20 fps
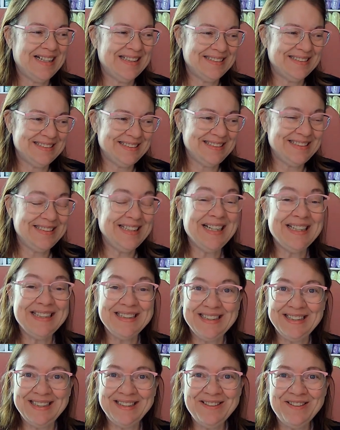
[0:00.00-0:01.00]

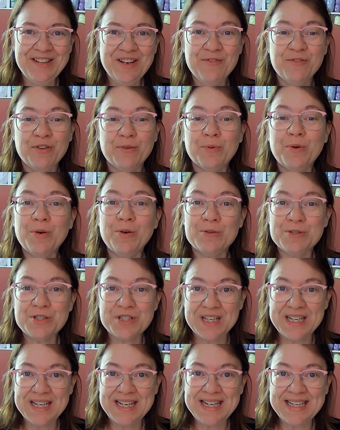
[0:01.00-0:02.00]
Sandy from
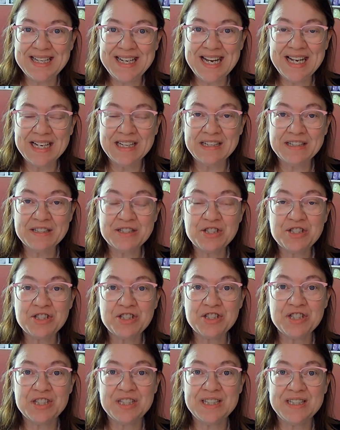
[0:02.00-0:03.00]
Crochet A Canada,
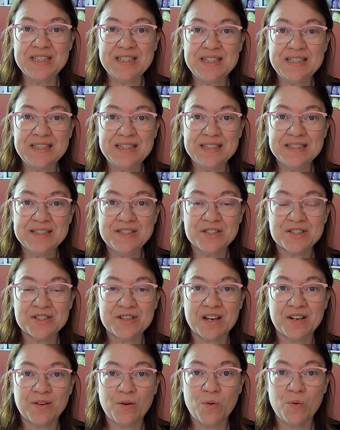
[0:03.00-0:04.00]
she just
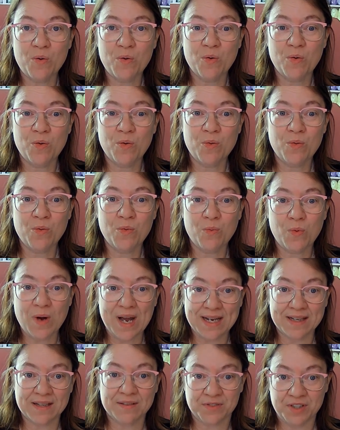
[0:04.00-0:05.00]
got a whole
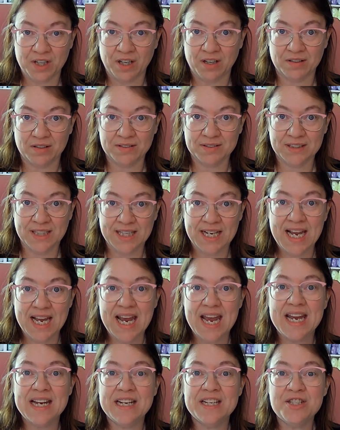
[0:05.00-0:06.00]
whack of yarn
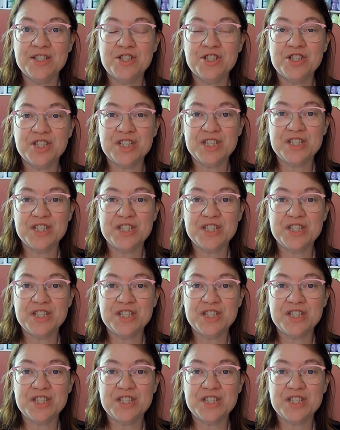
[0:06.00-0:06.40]
and she's